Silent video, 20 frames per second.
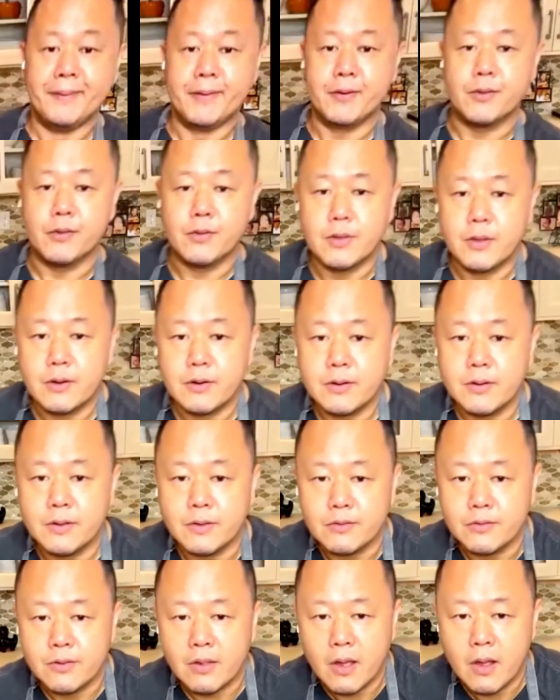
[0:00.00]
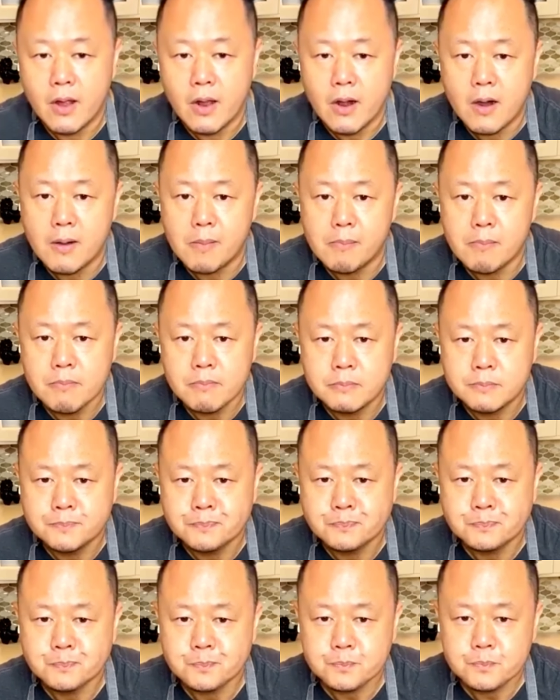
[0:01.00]
So there it is. All
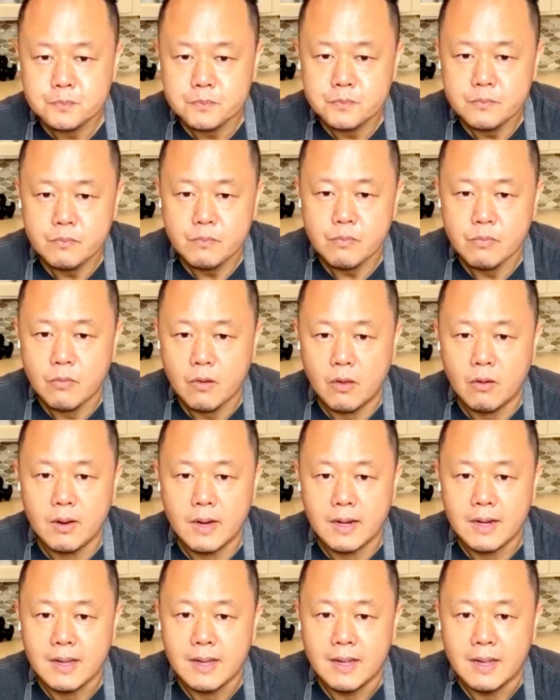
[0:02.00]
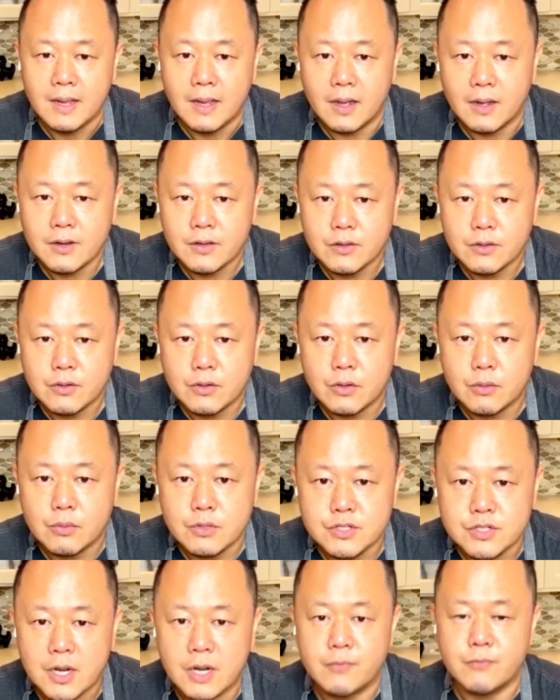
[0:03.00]
right, how do you know
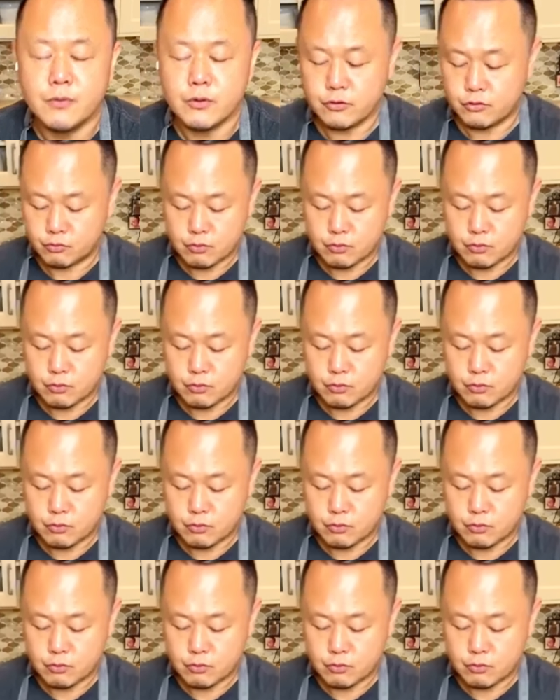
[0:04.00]
when jackfruit is